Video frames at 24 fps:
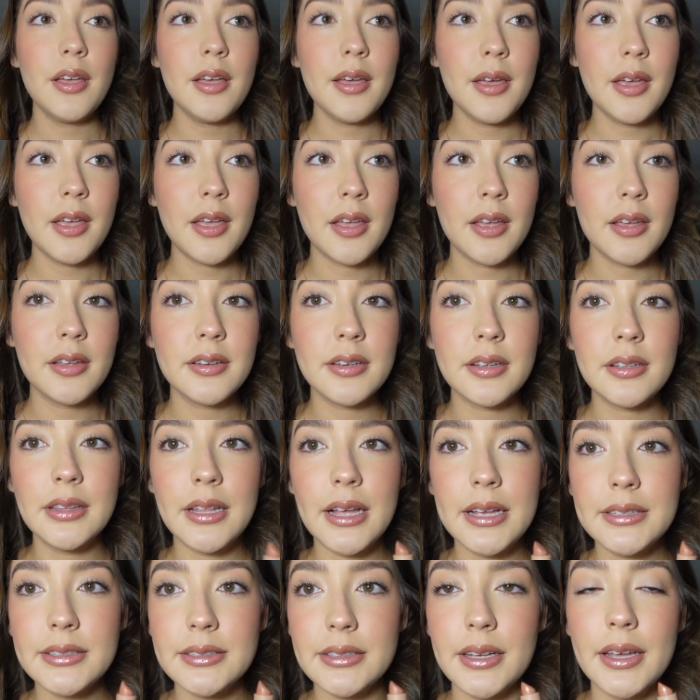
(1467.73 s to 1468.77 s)
And
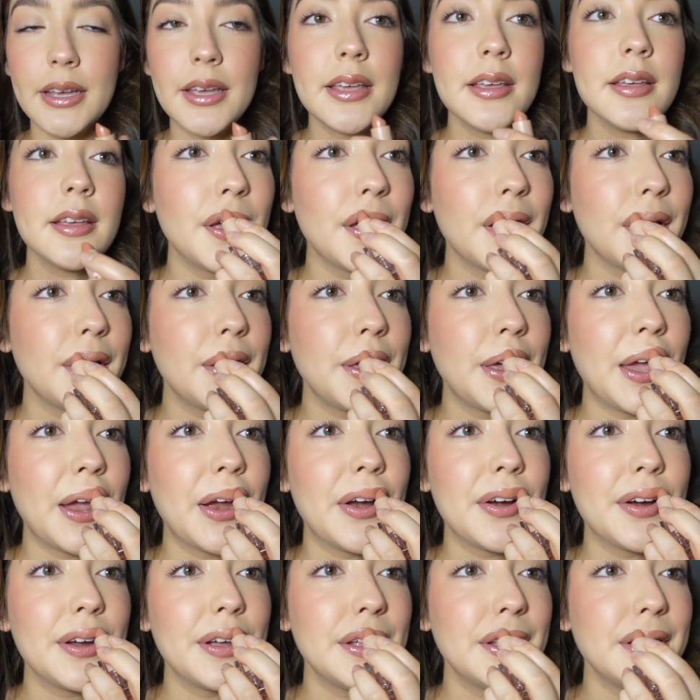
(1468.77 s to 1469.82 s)
last night,
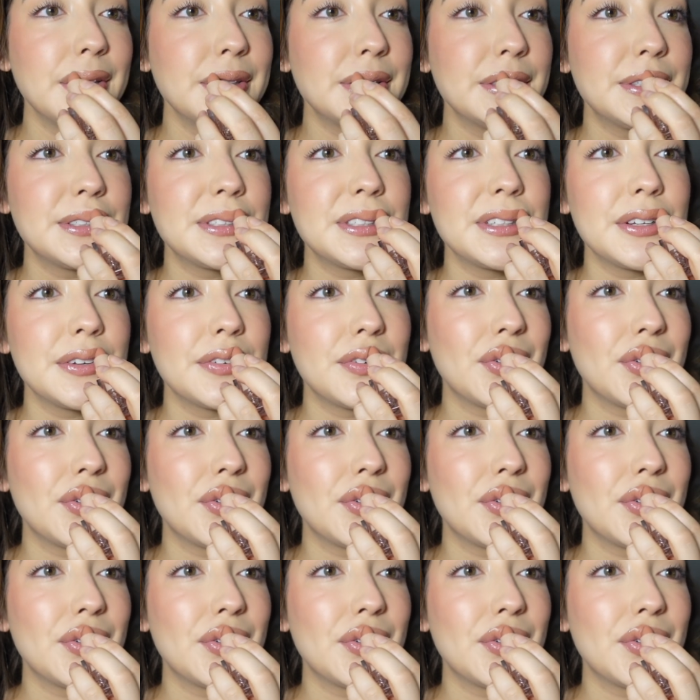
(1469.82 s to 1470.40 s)
Karen's